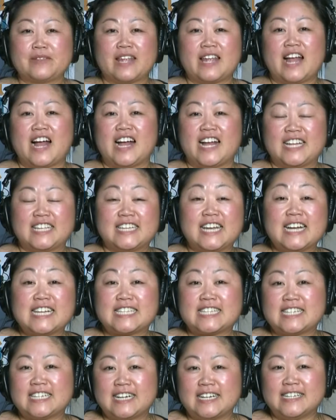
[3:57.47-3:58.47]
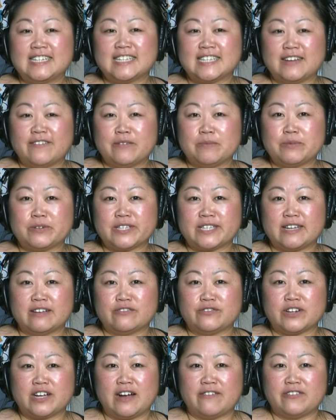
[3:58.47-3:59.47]
Yes, the
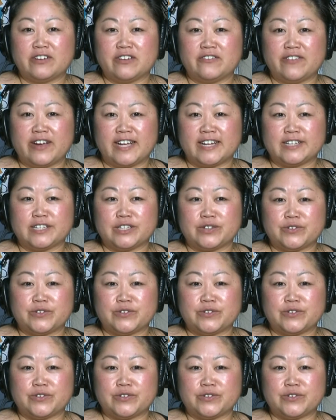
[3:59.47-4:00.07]
97% recovery rate is